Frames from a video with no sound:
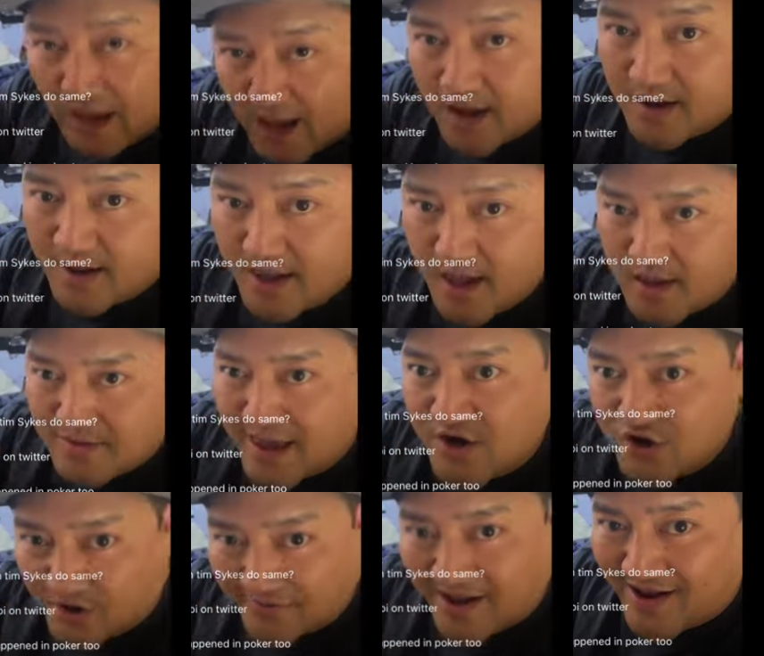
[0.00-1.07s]
se.
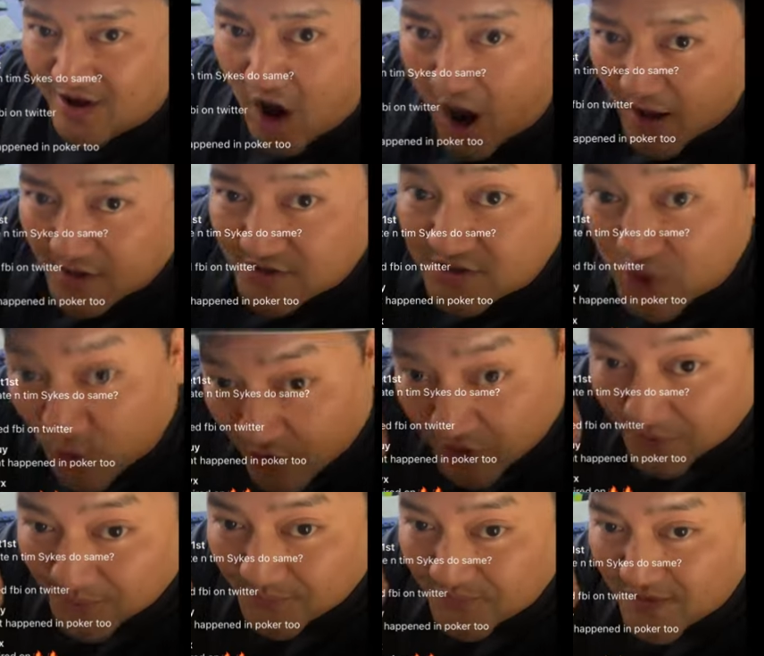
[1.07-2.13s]
They should have got caught
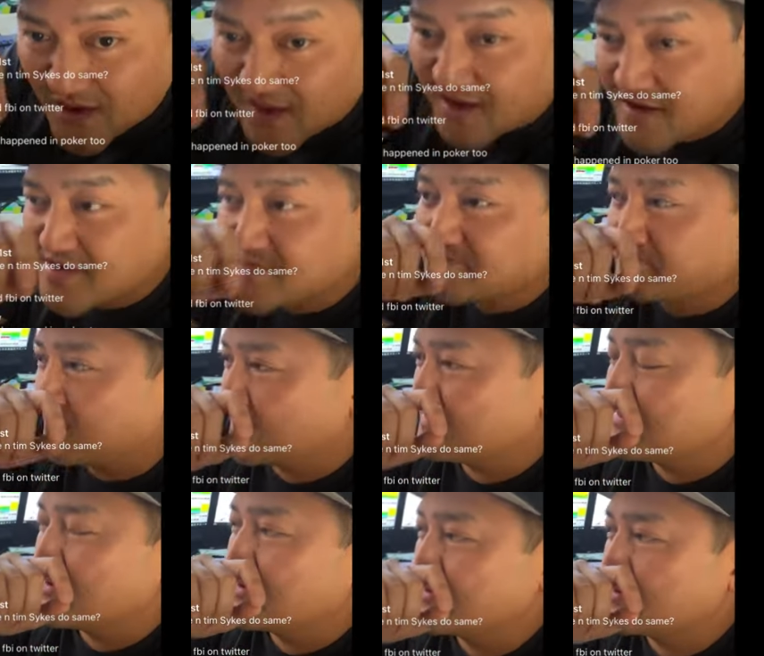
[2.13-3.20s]
sooner,
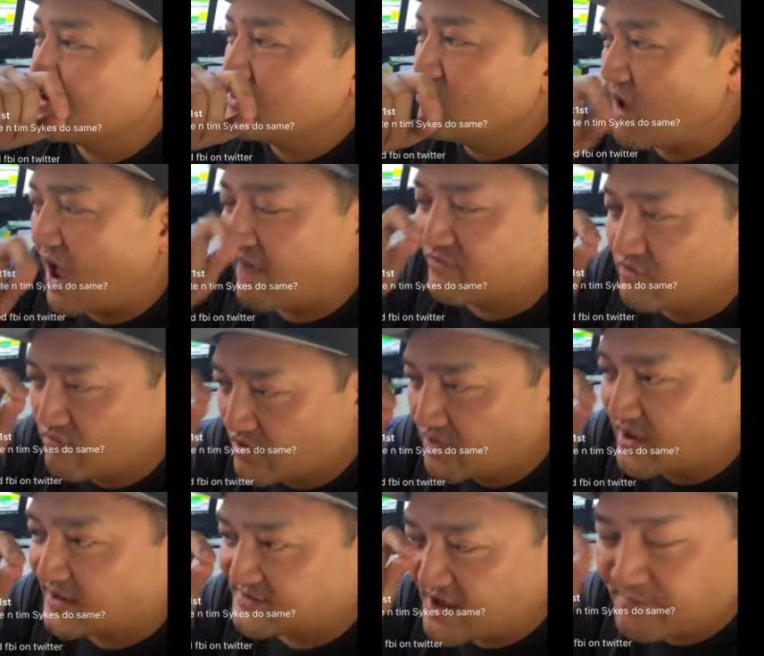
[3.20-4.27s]
but you have to
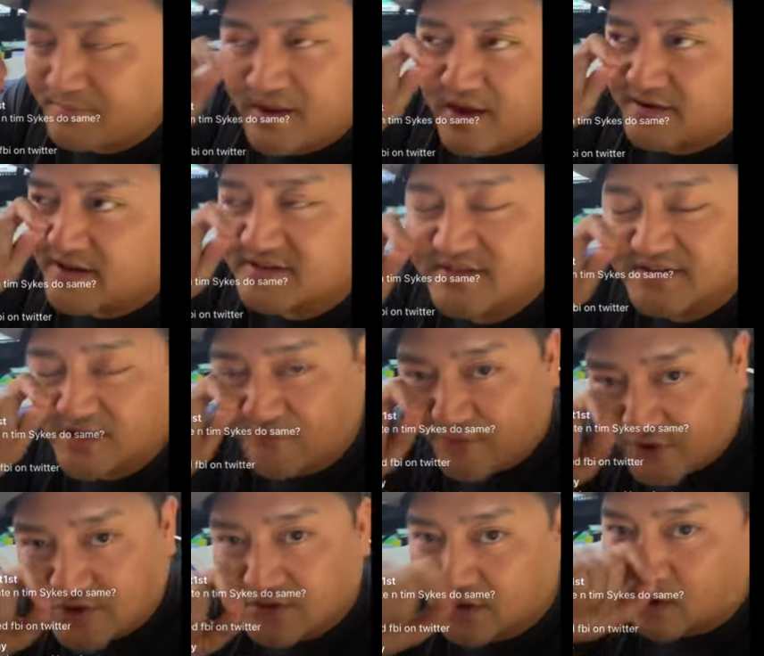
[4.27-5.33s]
realize FBI and
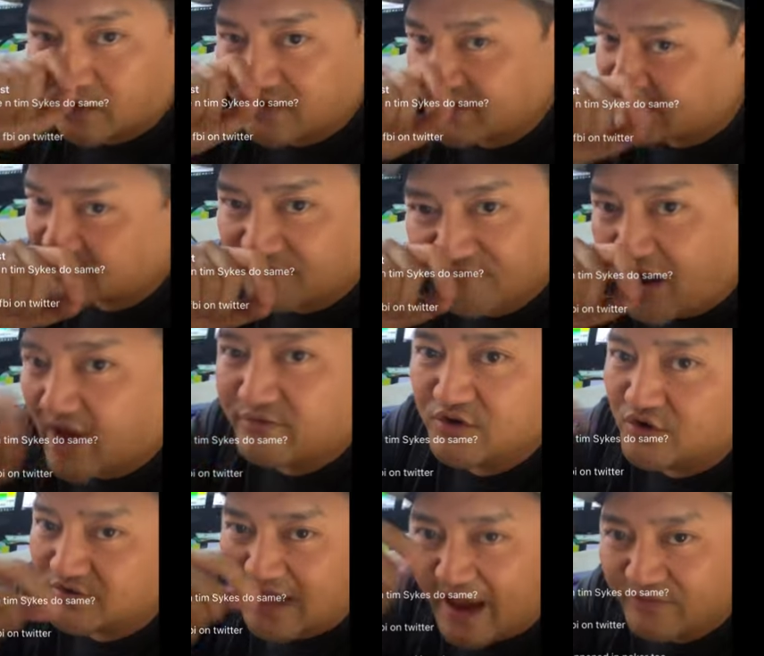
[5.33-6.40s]
SEC very slow. It takes them
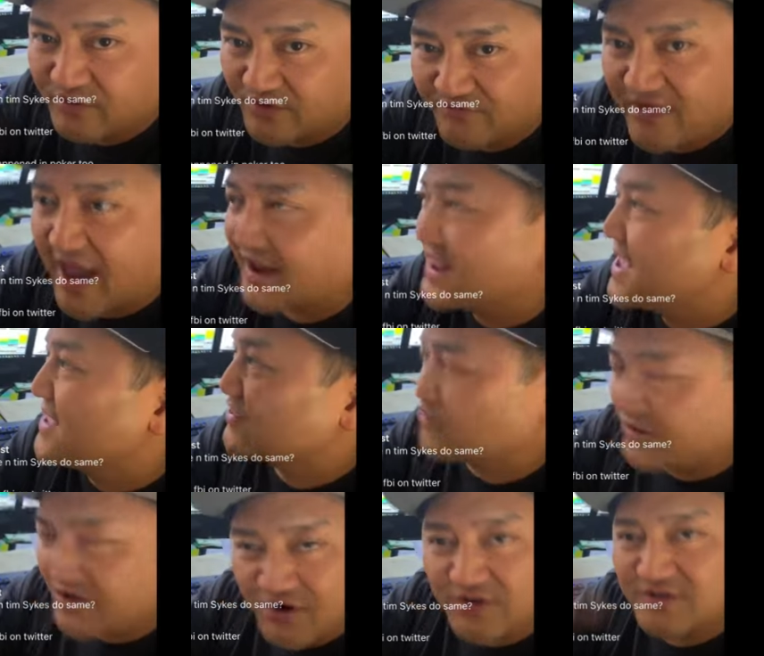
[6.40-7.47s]
five years after the fact,
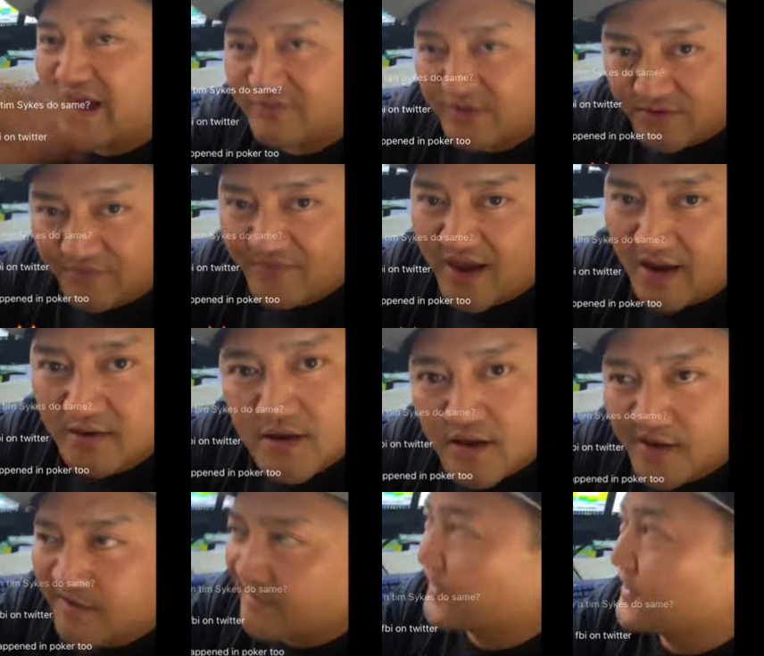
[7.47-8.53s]
three years after the
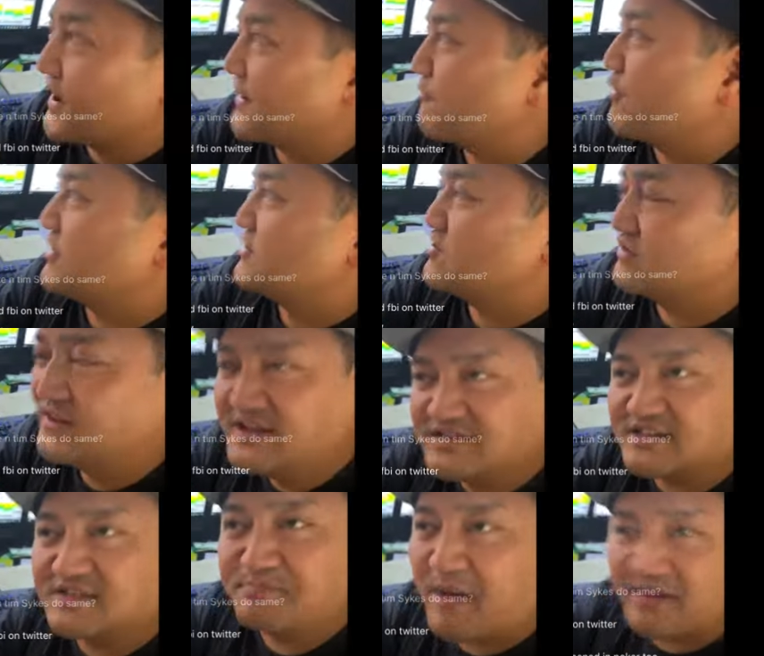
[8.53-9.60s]
fact. Okay, when you
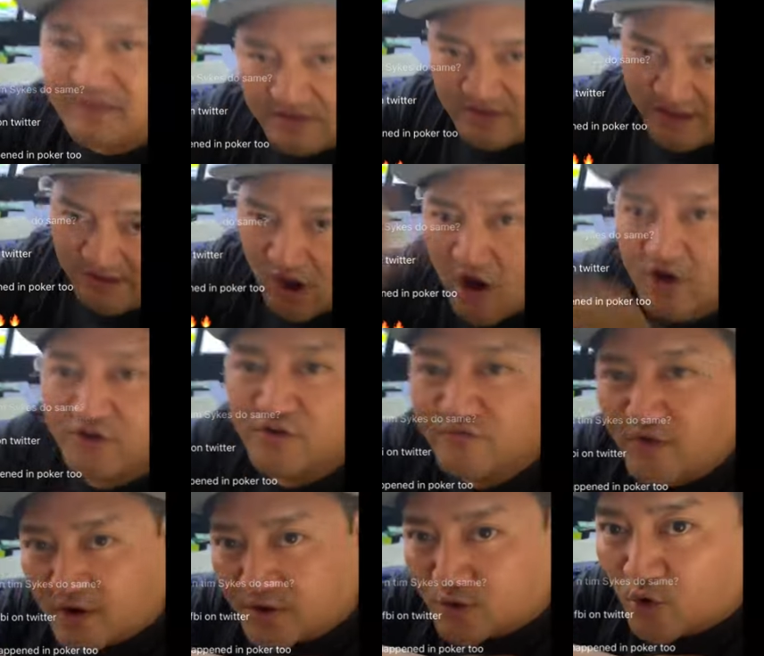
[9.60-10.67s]
least expect it, they knock on
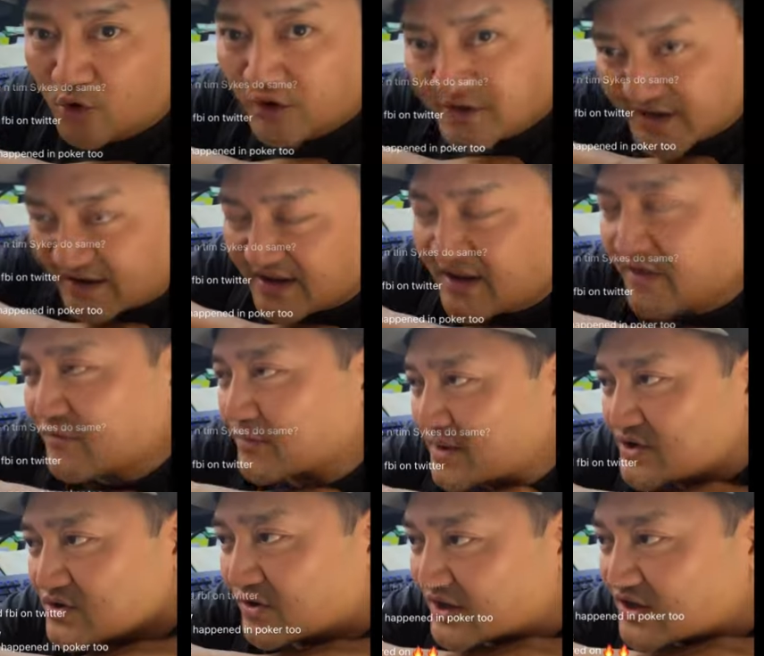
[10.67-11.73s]
your fucking door because they need
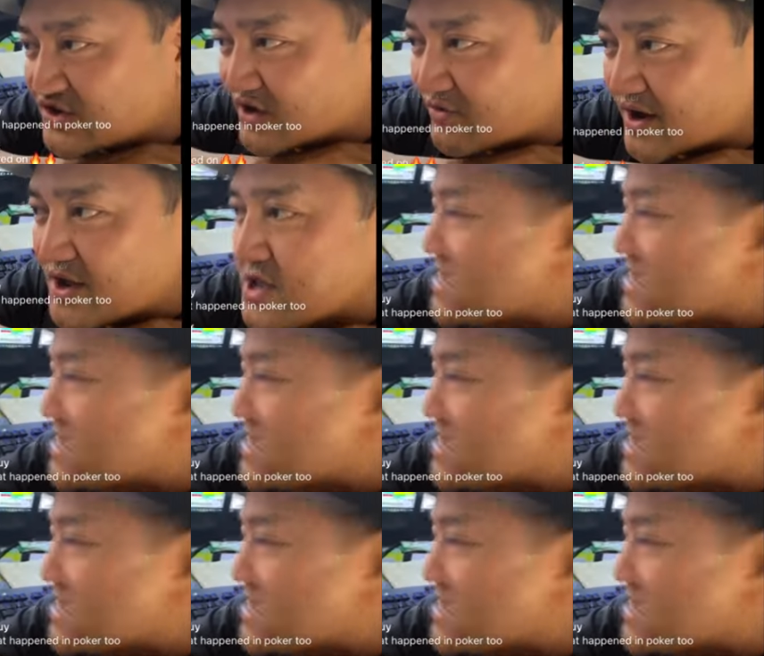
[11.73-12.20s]
information, all that shit,